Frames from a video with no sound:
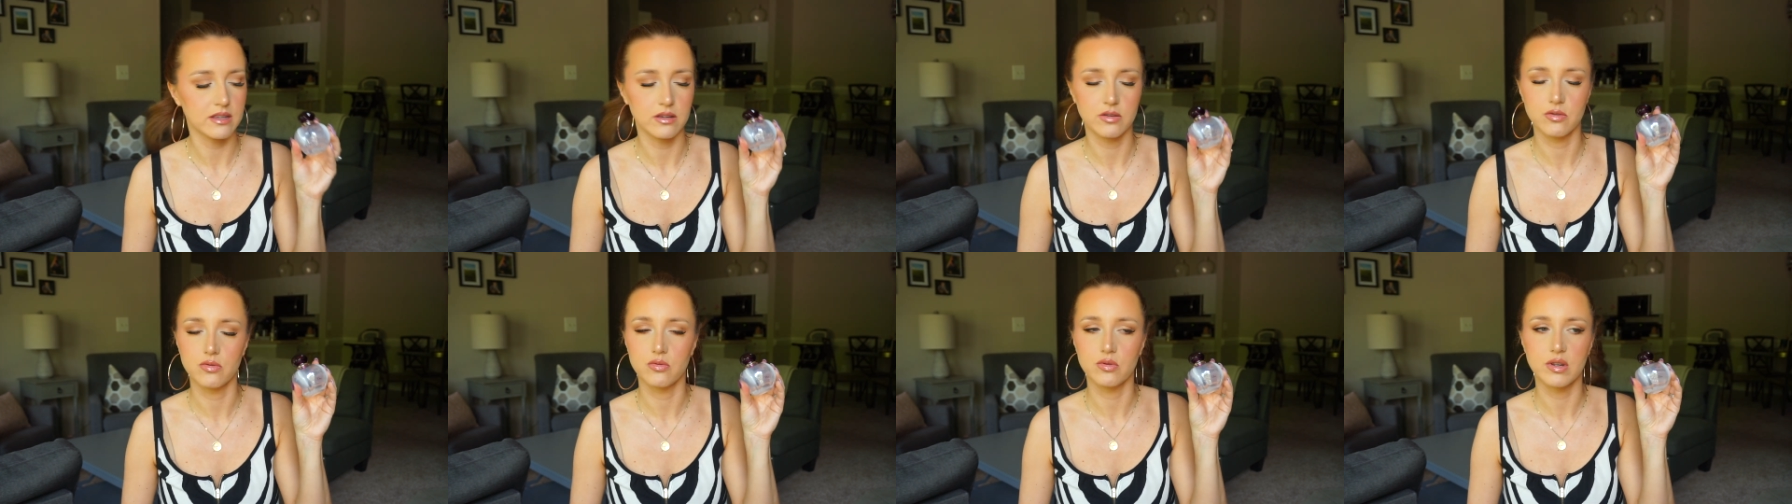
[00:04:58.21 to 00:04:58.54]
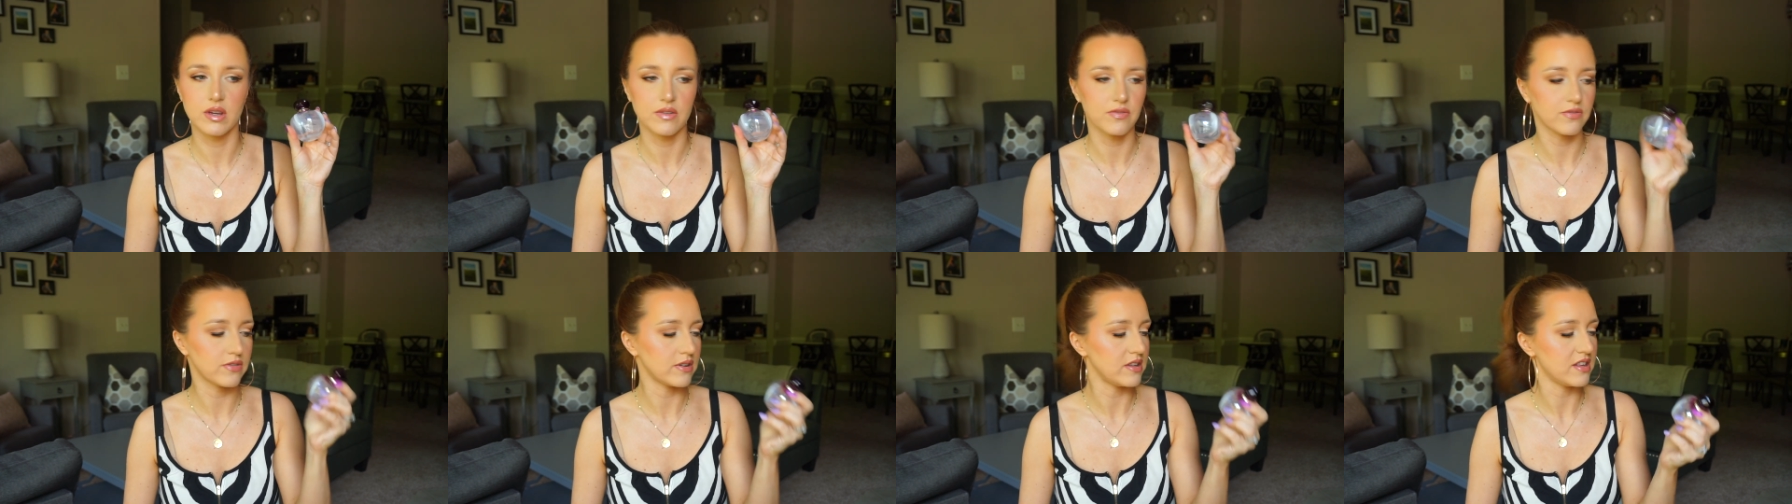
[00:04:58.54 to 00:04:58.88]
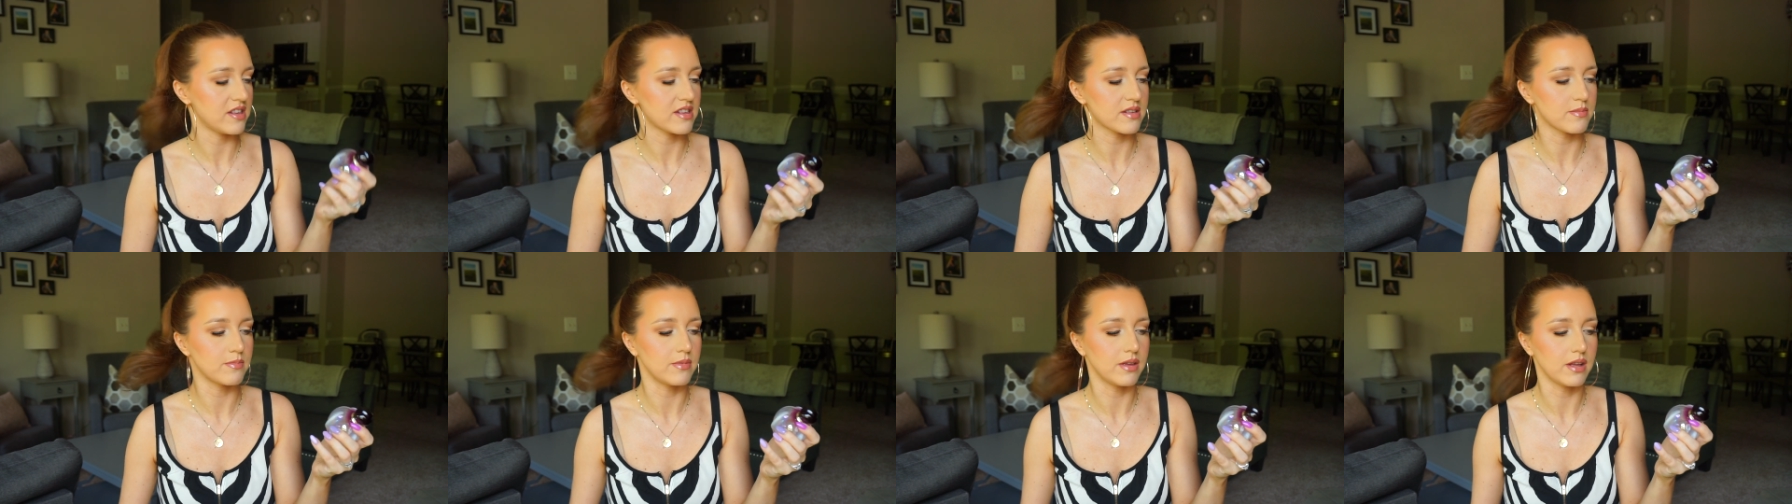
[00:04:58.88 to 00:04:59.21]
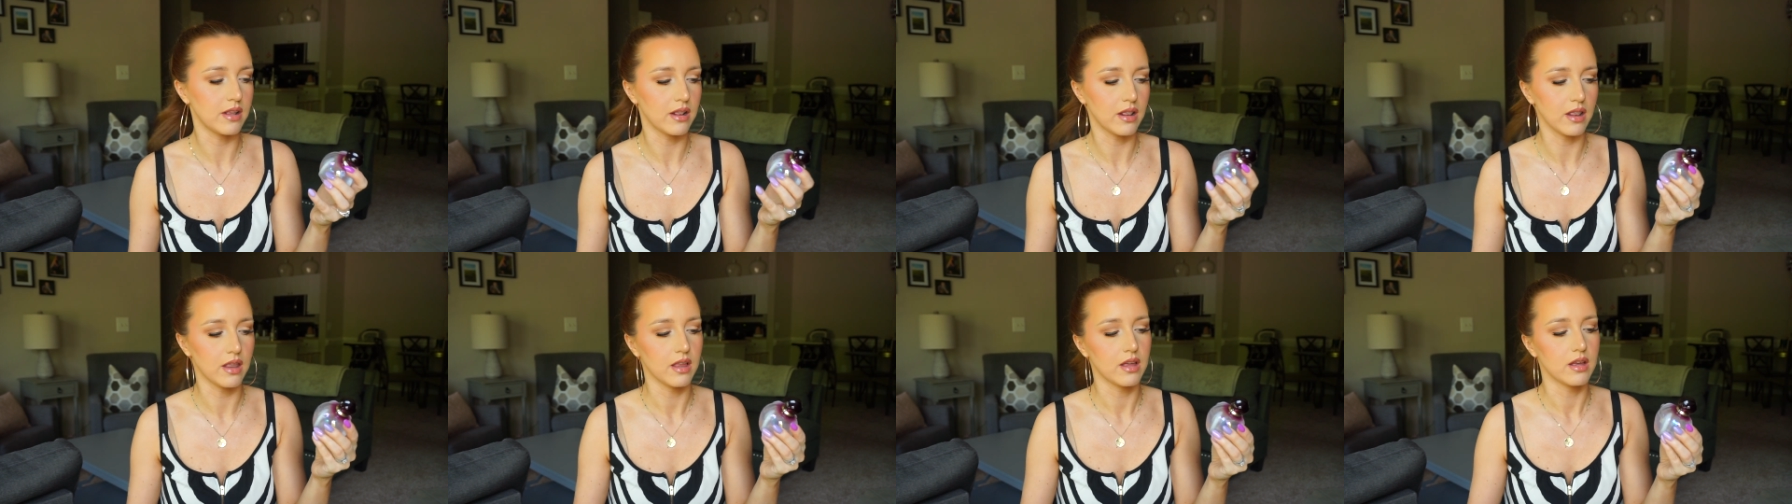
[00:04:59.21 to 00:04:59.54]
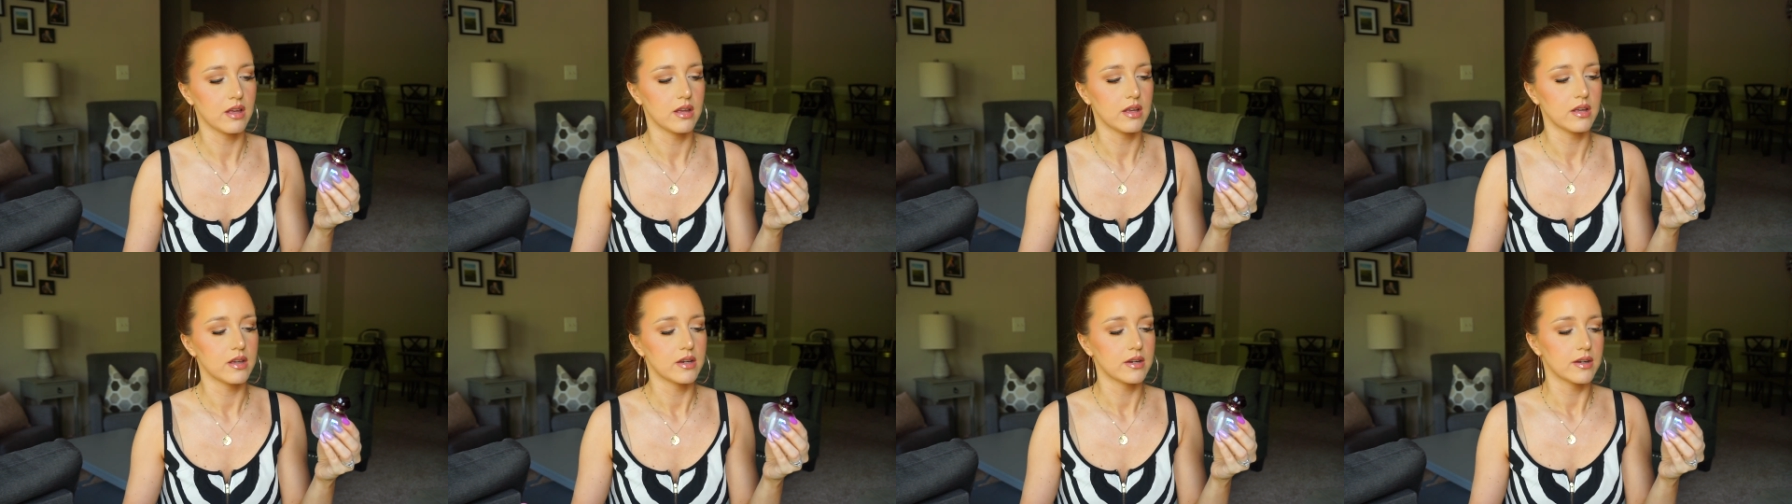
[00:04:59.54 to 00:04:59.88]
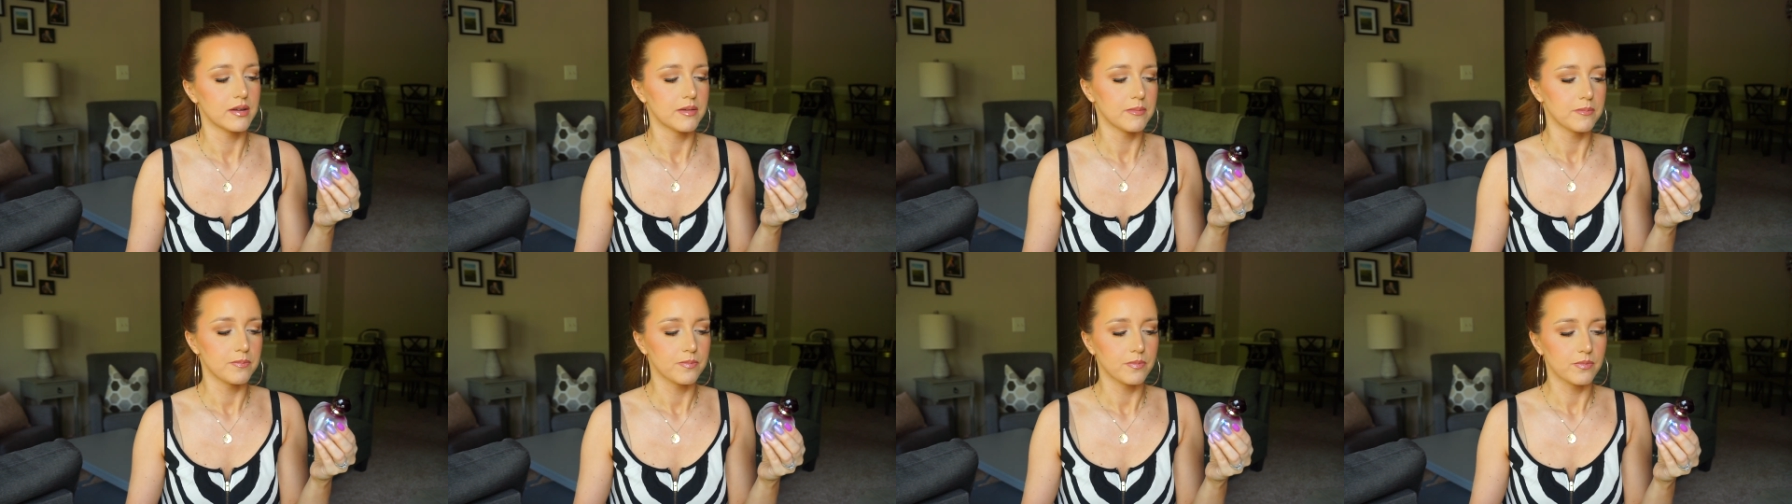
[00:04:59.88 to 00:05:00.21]
You definitely smell
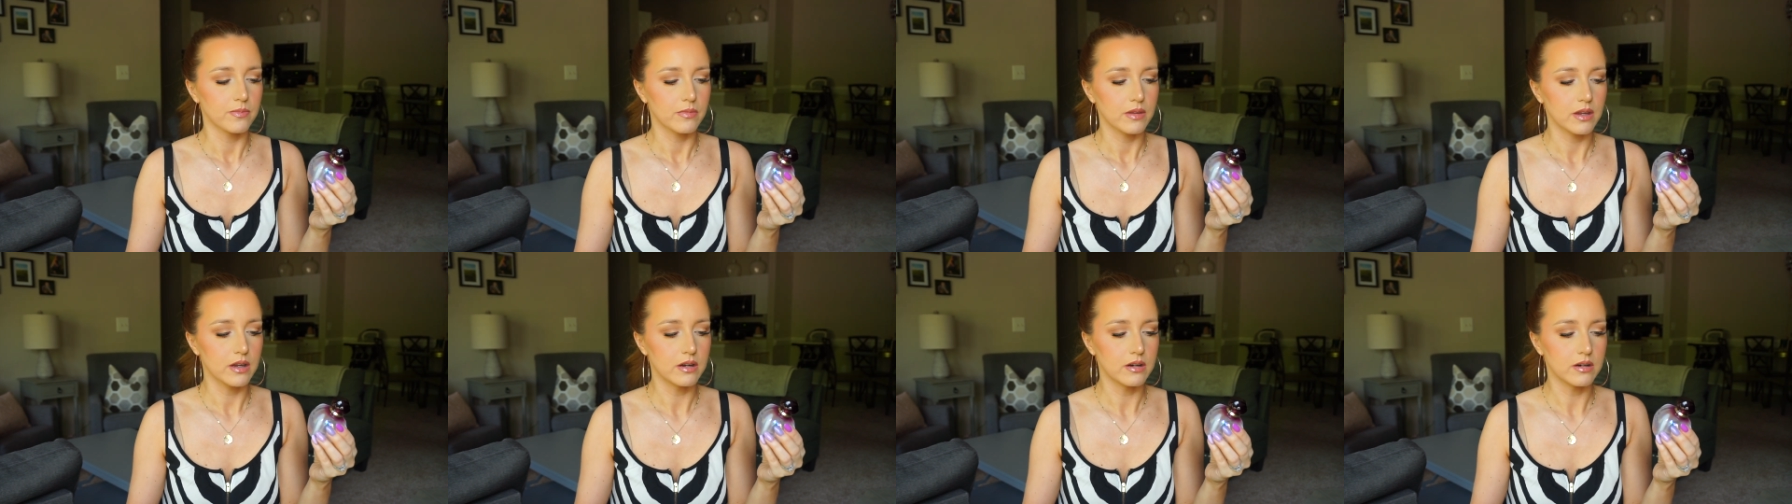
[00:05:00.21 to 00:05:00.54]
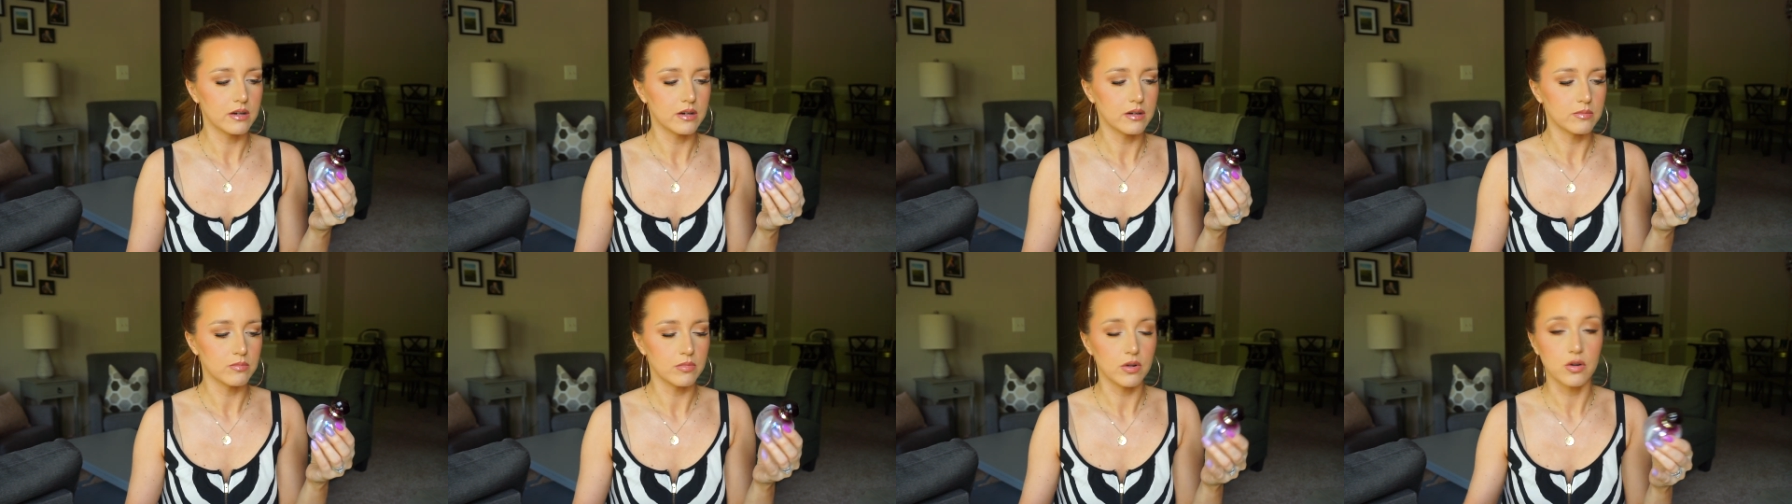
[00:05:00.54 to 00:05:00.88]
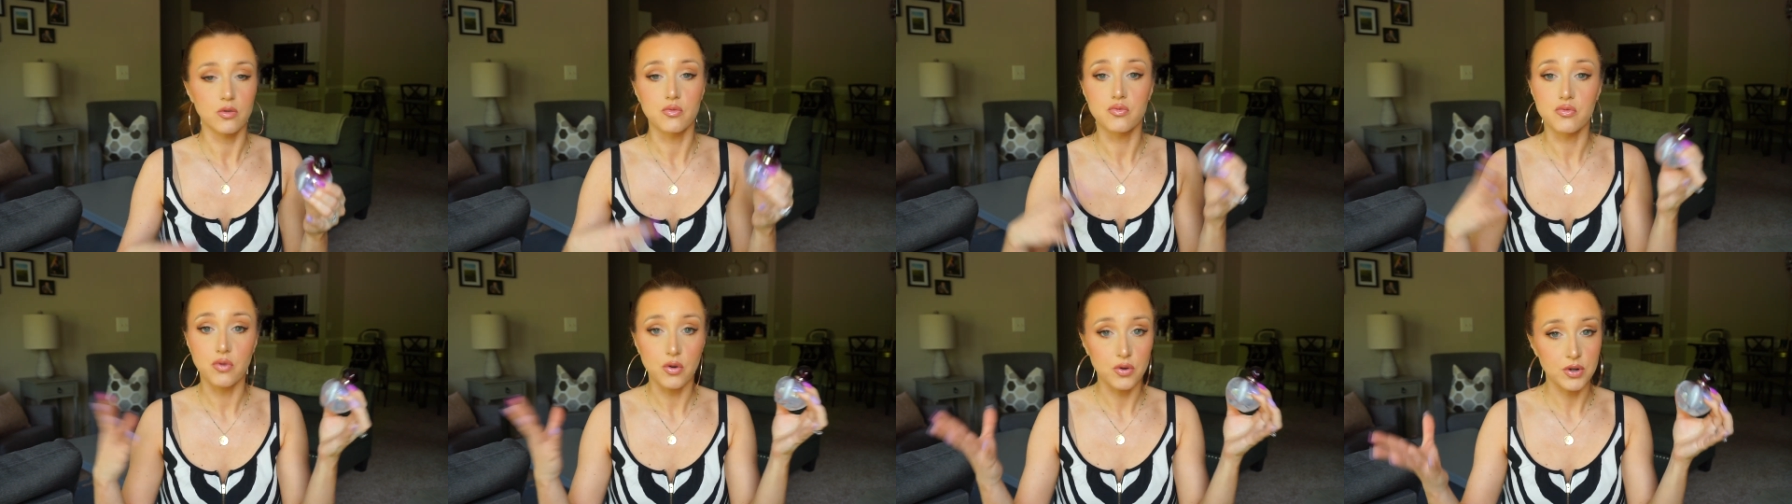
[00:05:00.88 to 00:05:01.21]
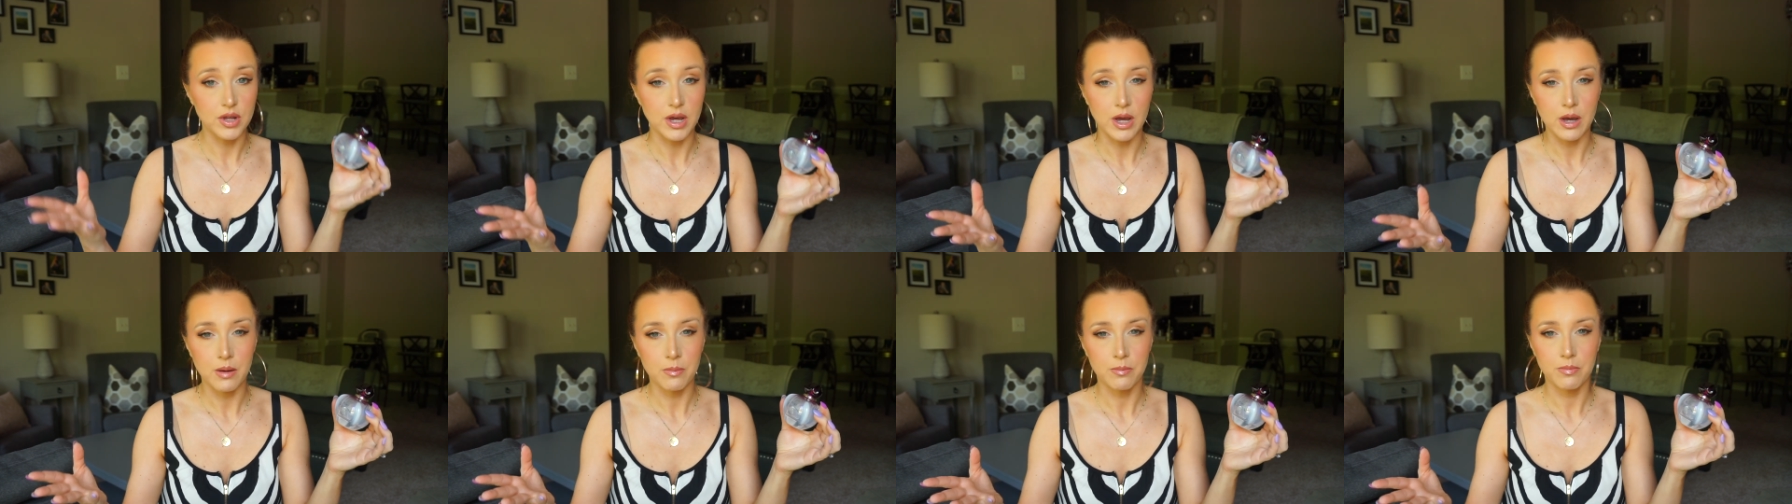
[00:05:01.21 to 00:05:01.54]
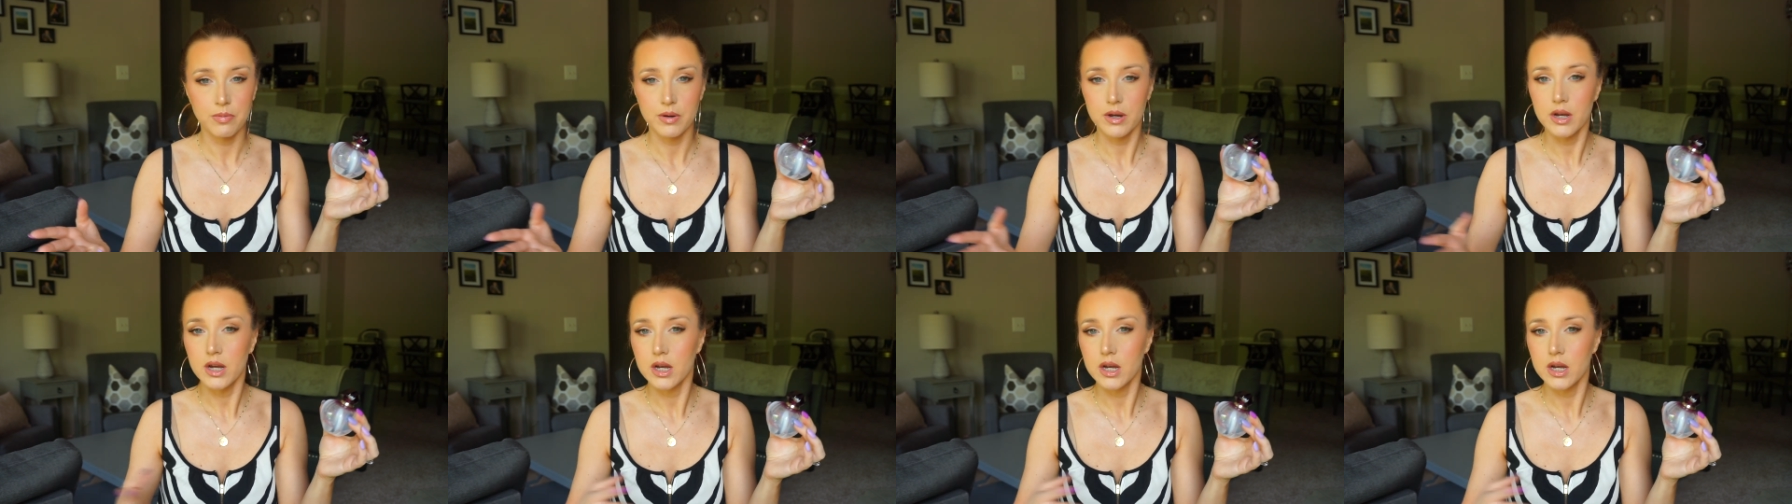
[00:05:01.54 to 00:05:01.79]
um, grown up.